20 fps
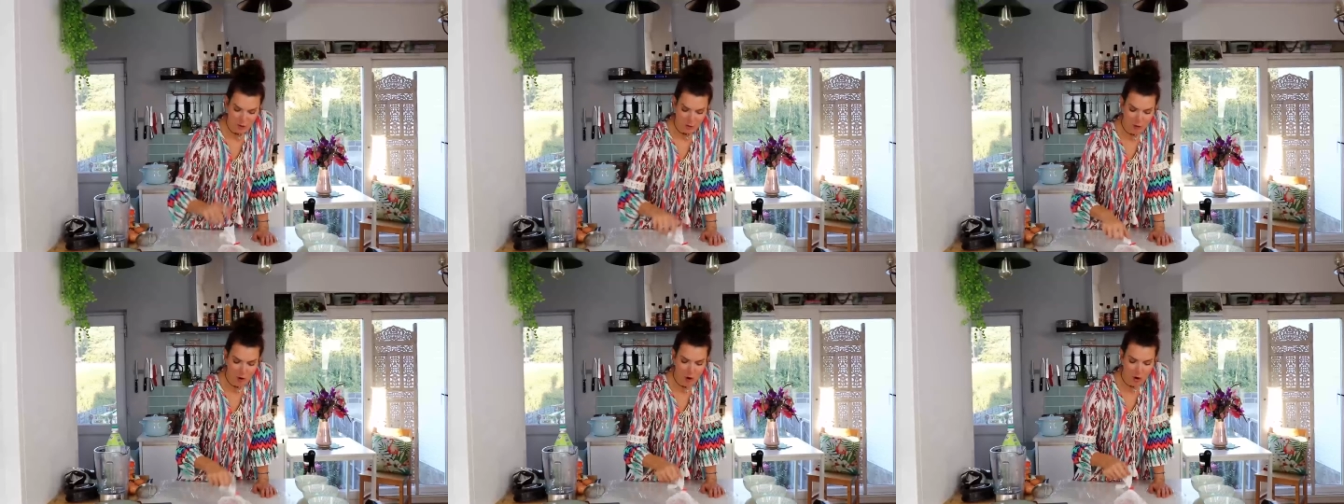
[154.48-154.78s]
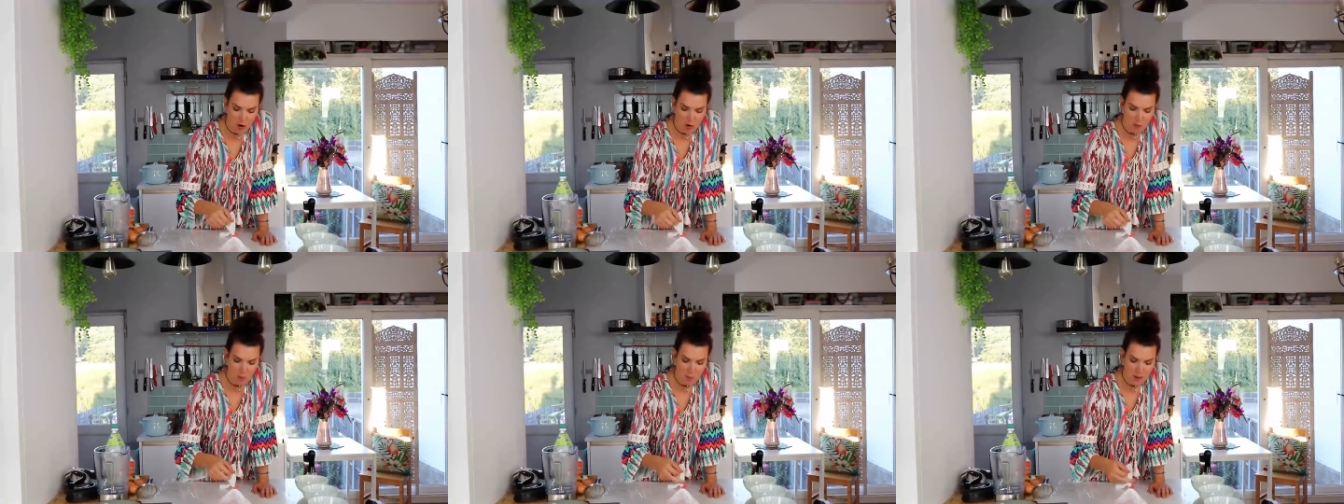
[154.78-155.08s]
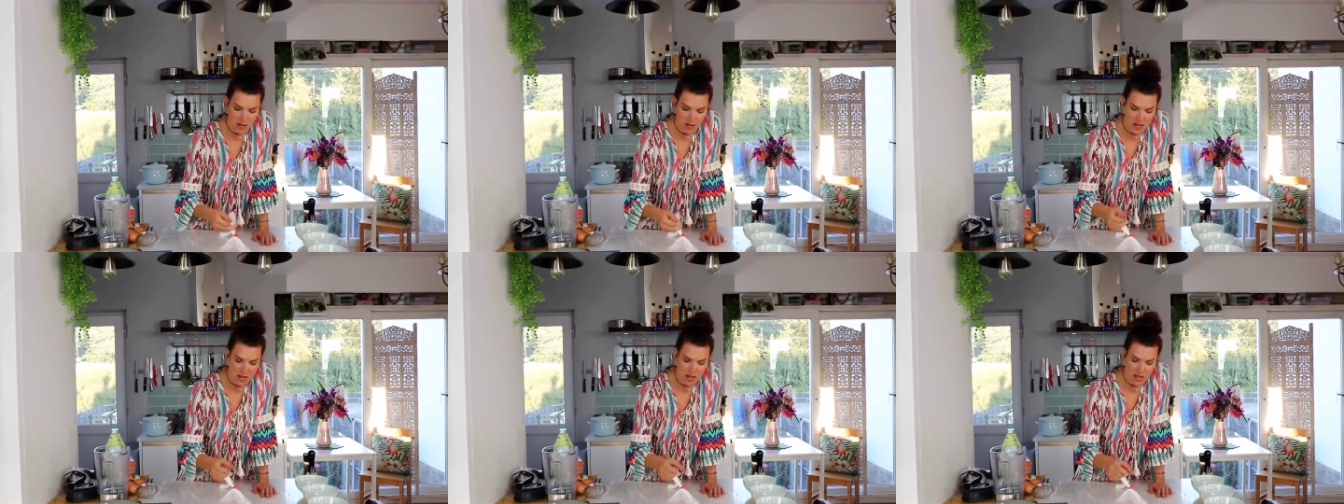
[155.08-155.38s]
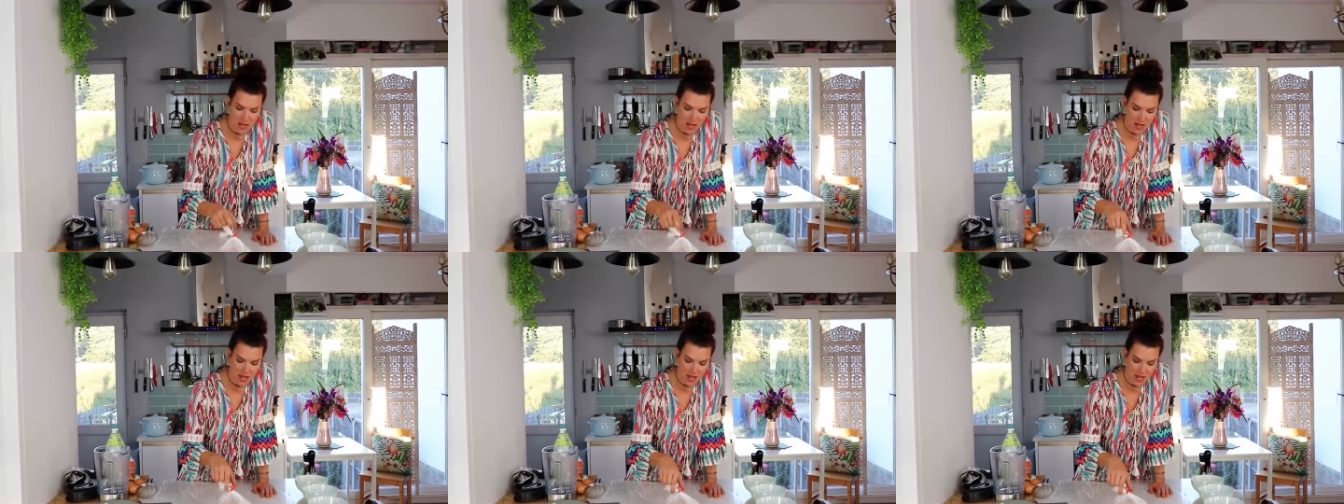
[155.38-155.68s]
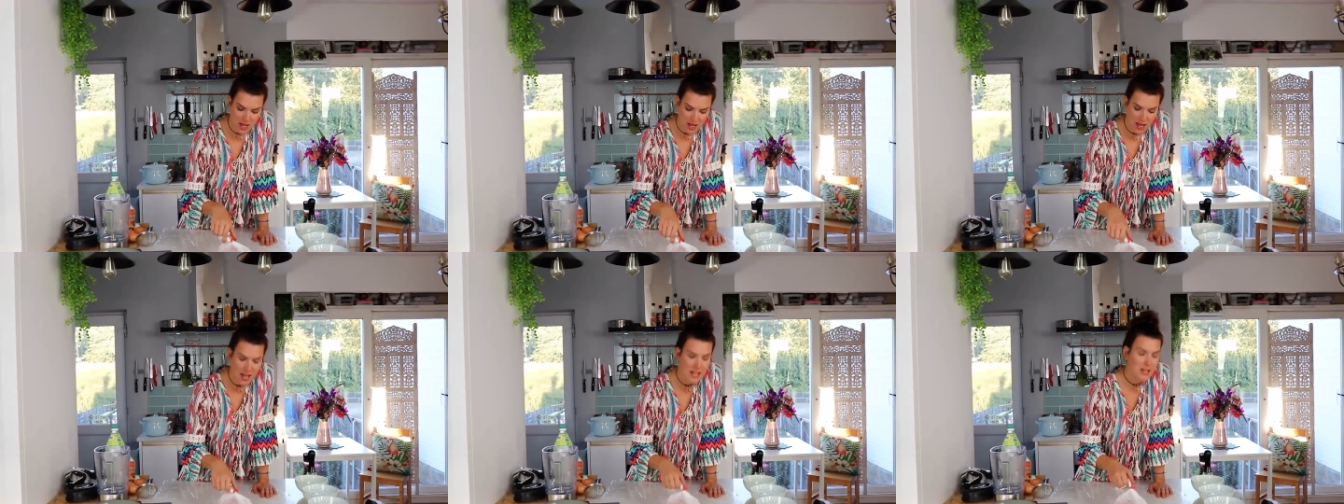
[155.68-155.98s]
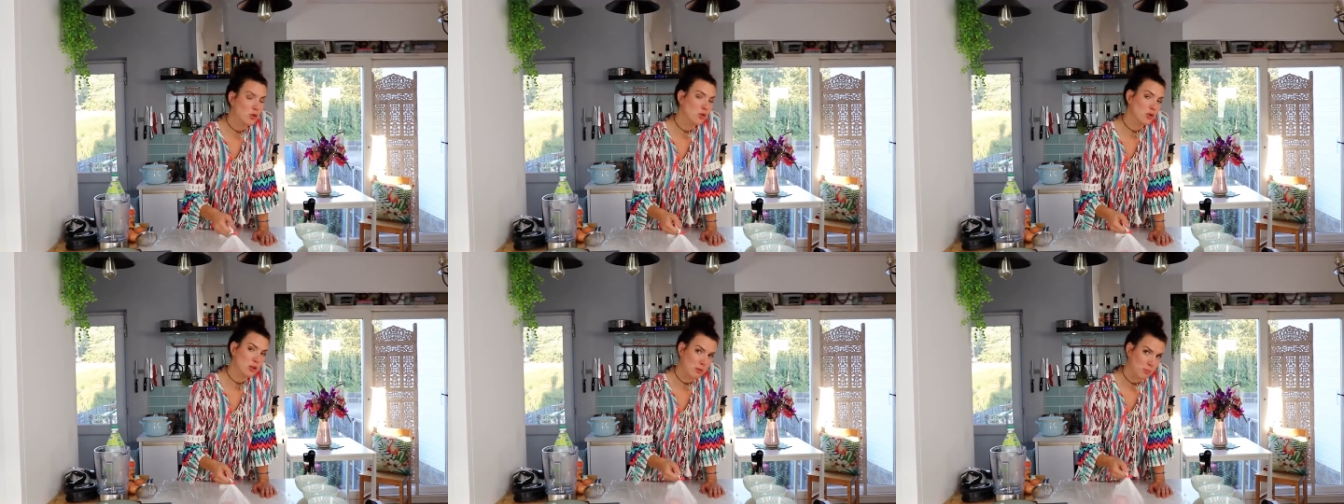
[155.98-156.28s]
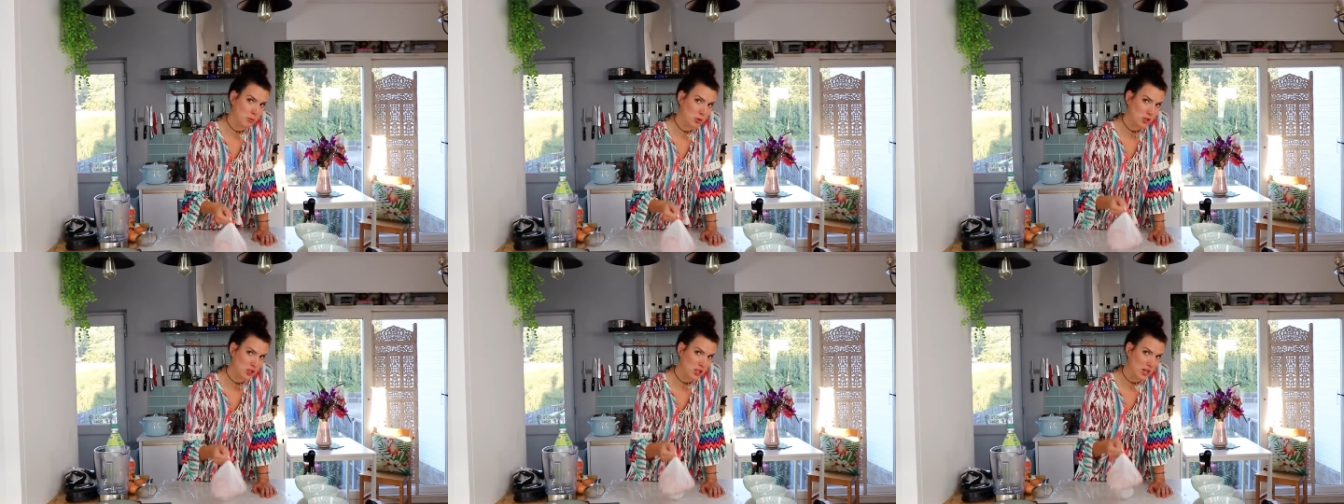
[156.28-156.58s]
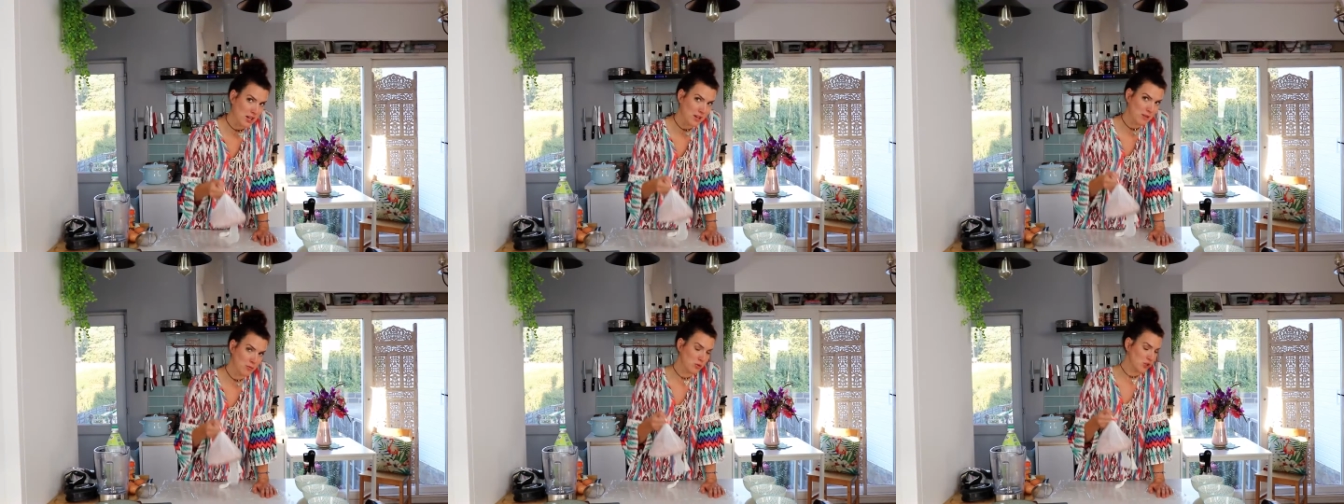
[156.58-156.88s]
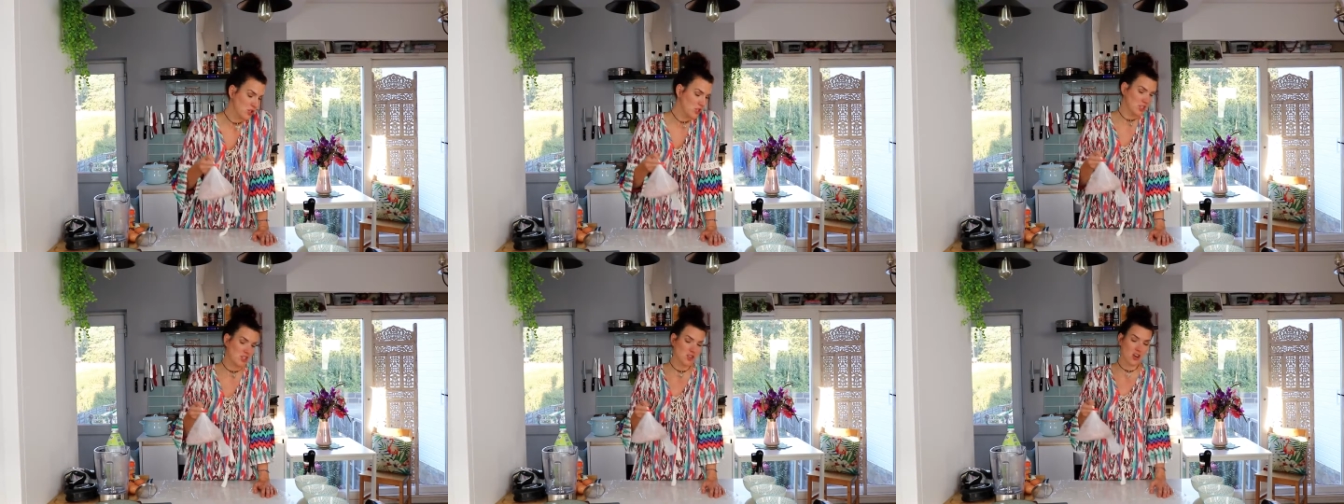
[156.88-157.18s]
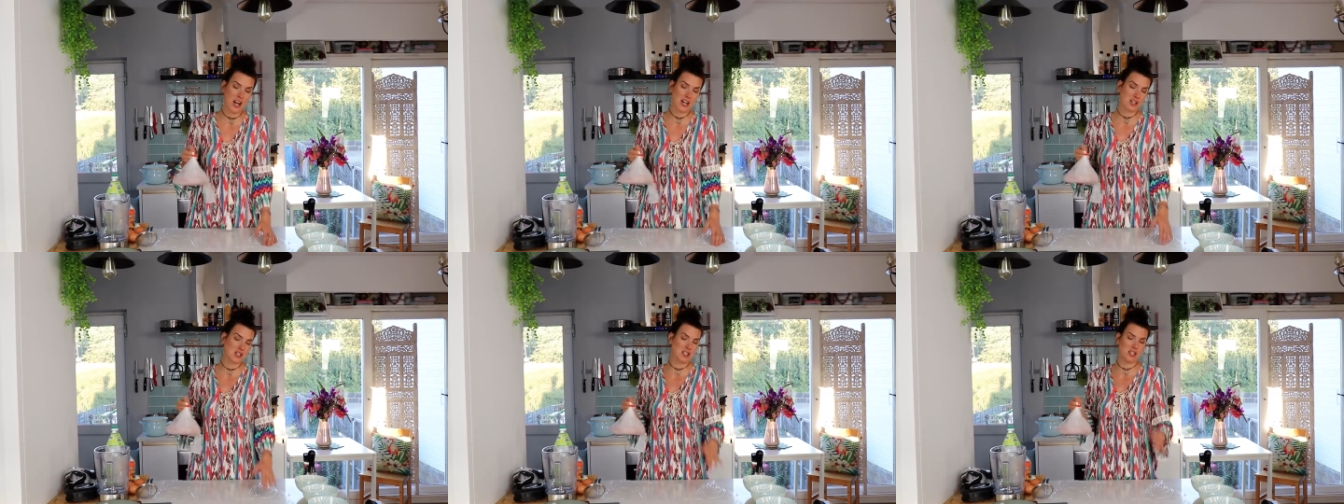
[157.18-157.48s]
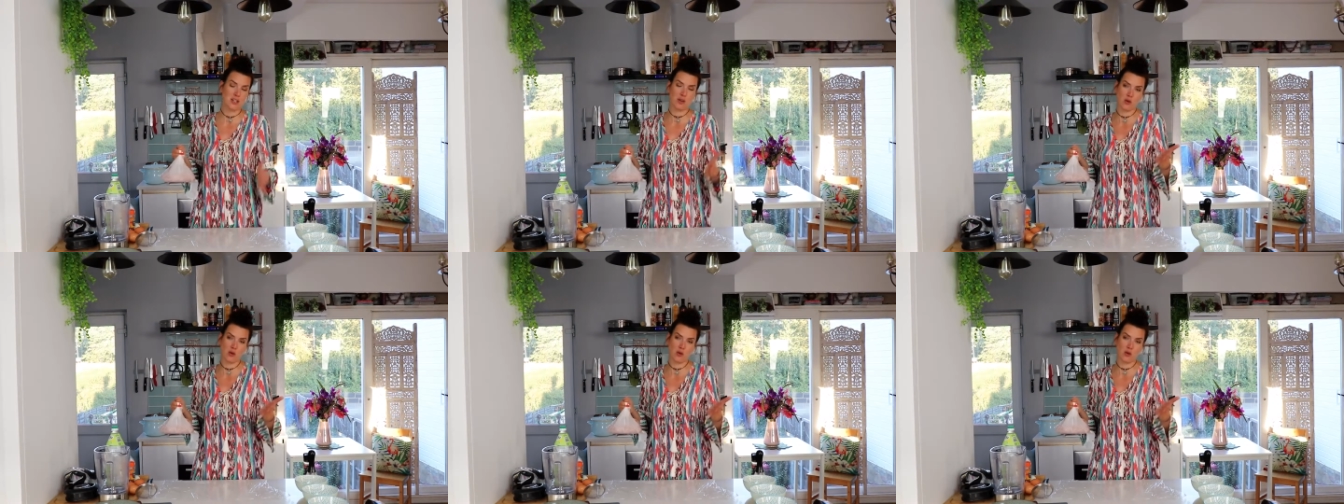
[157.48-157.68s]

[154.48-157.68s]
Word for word: from uh, a local butcher, which is not actually